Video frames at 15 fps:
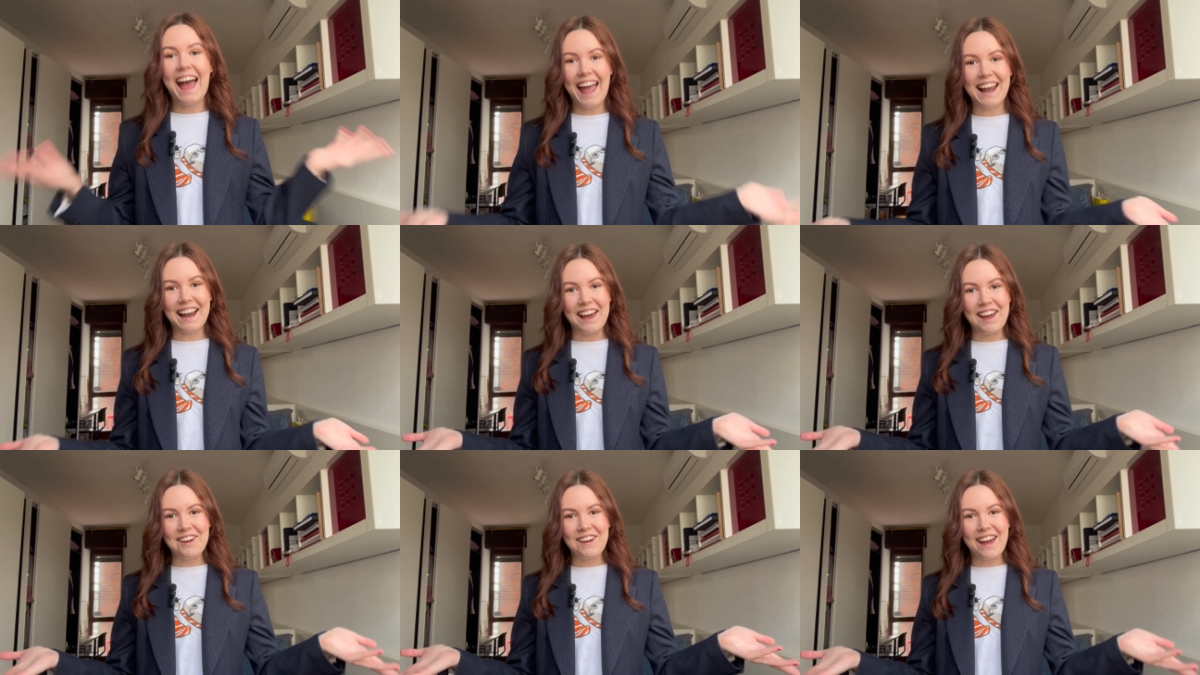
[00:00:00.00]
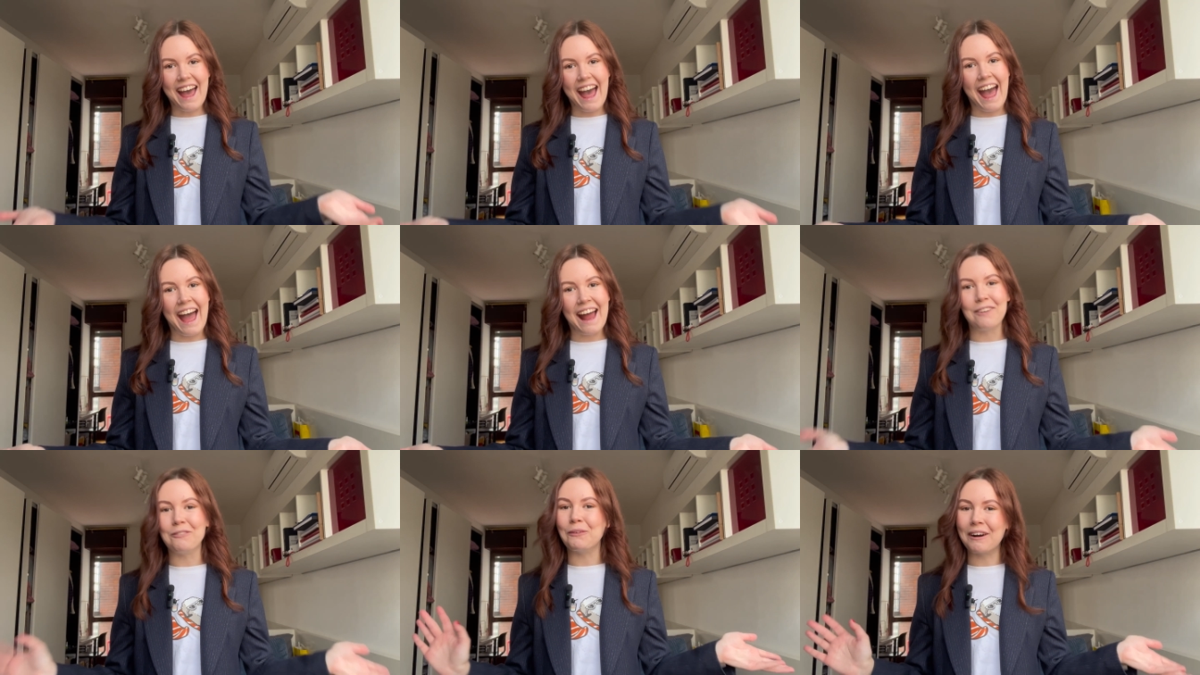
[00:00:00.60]
Hello
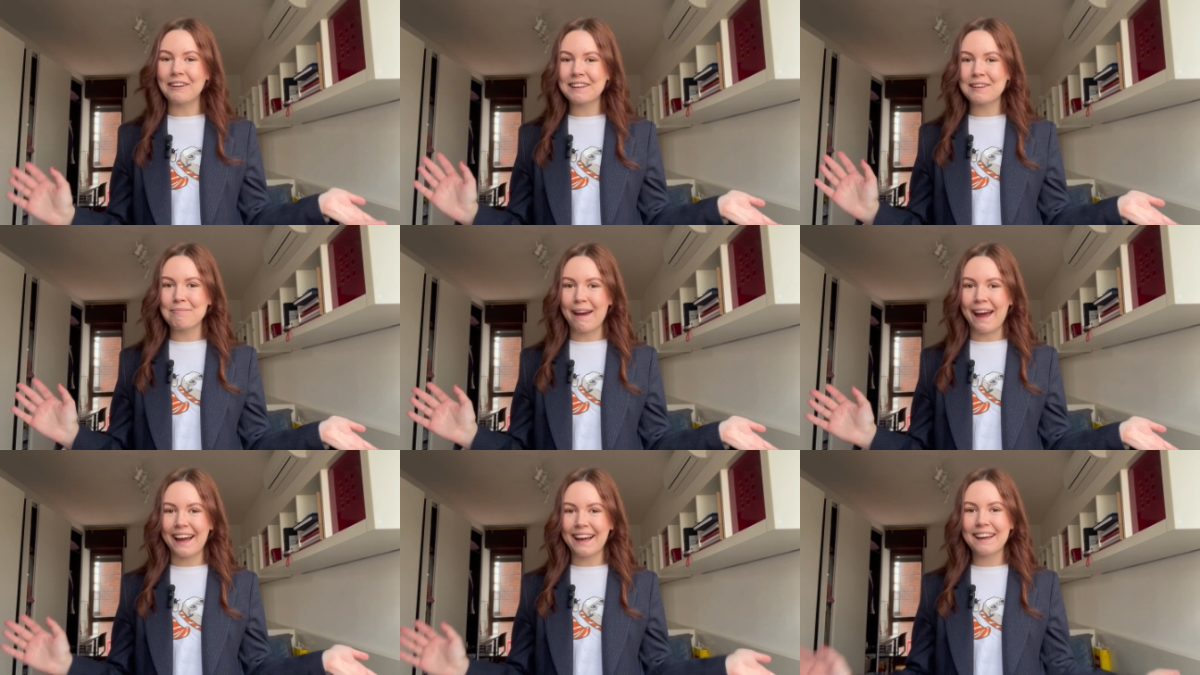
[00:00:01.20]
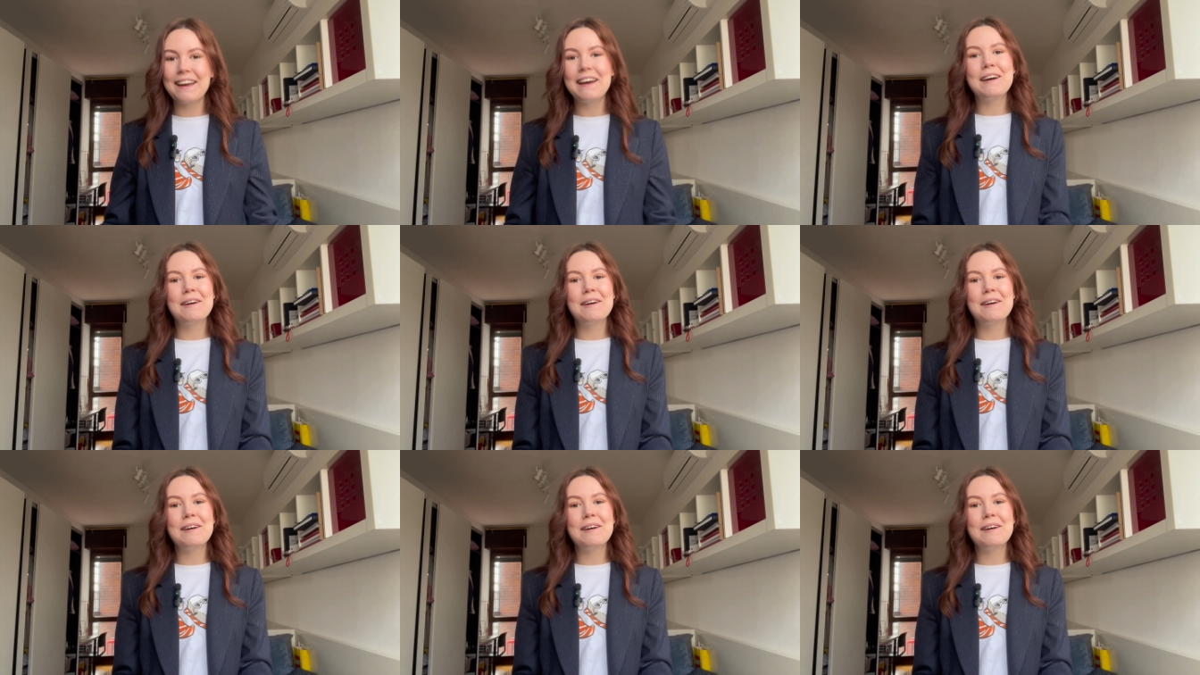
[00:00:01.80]
and welcome back.